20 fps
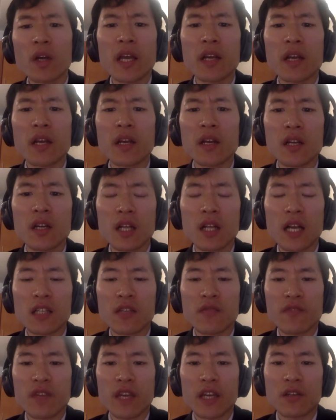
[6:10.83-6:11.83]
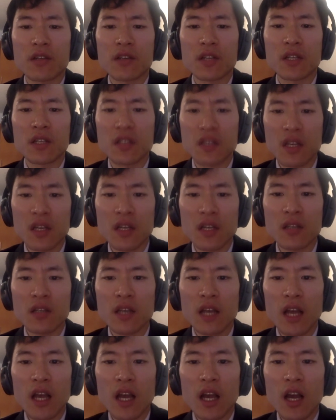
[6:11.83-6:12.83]
What Kennedy classification is this?
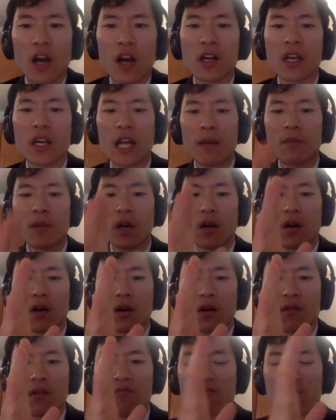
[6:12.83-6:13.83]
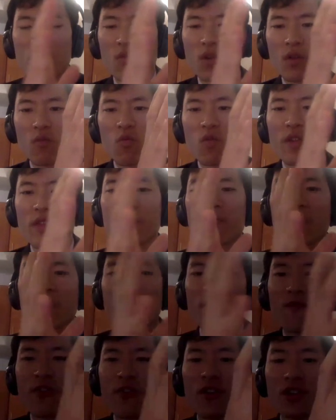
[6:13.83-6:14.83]
Again, I'm within
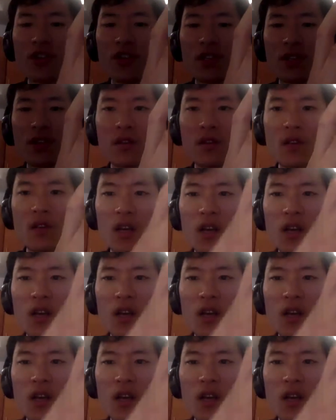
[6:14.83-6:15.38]
that first